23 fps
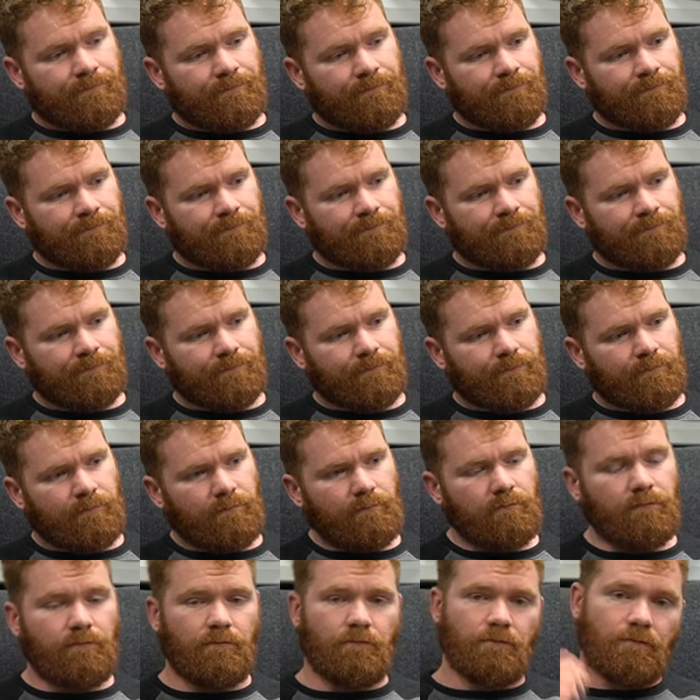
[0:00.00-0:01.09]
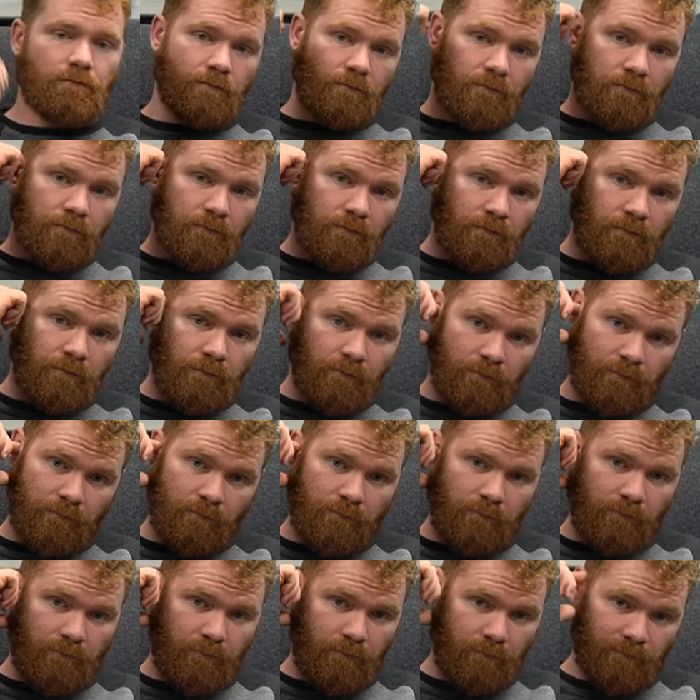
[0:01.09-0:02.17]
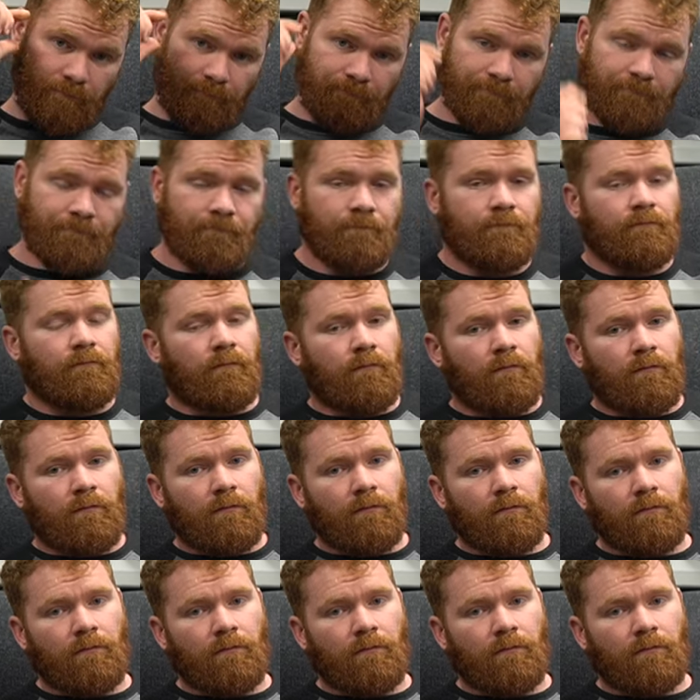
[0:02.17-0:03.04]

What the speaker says: This person isn't speaking.